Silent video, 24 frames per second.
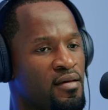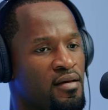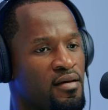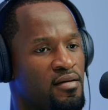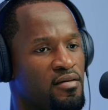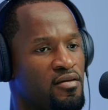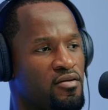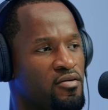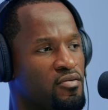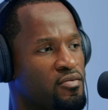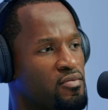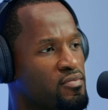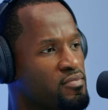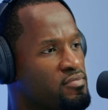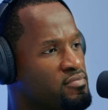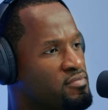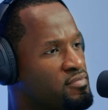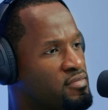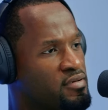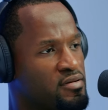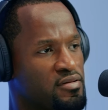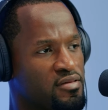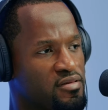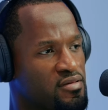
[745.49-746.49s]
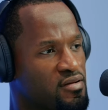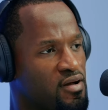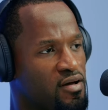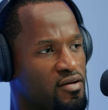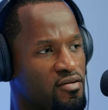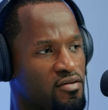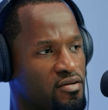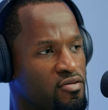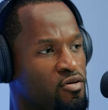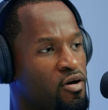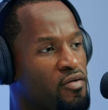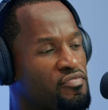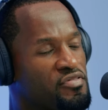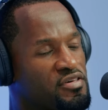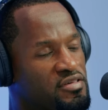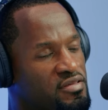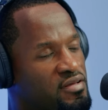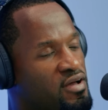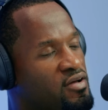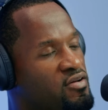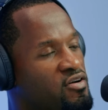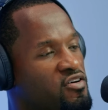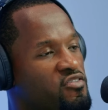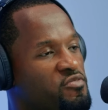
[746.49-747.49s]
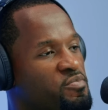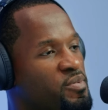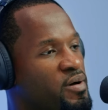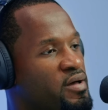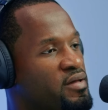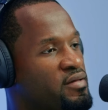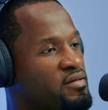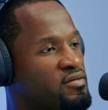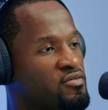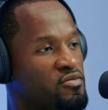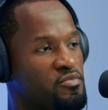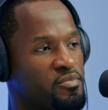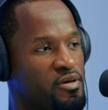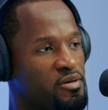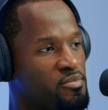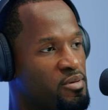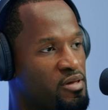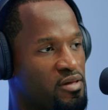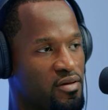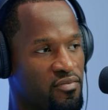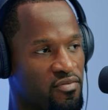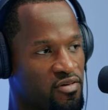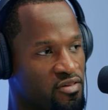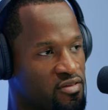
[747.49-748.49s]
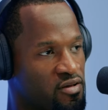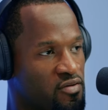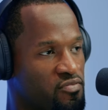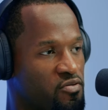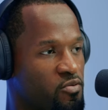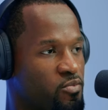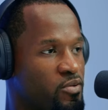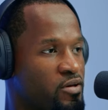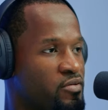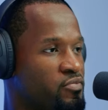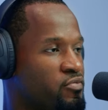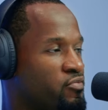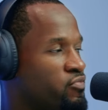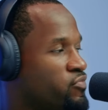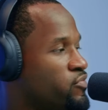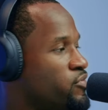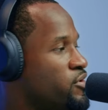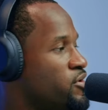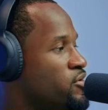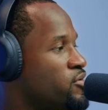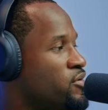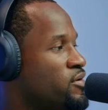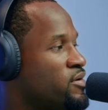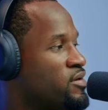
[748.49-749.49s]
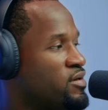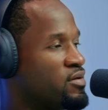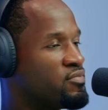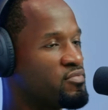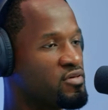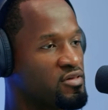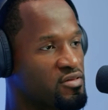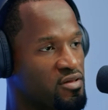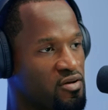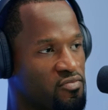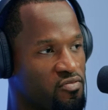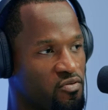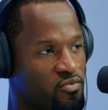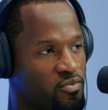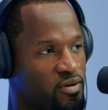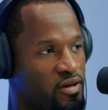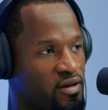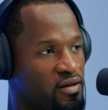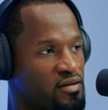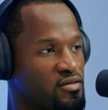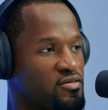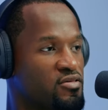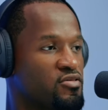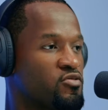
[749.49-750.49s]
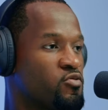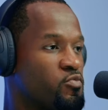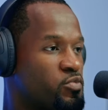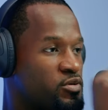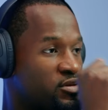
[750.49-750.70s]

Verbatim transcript: you know could start you have to start off by you know maybe giving stuff away for free or giving stuff away at a super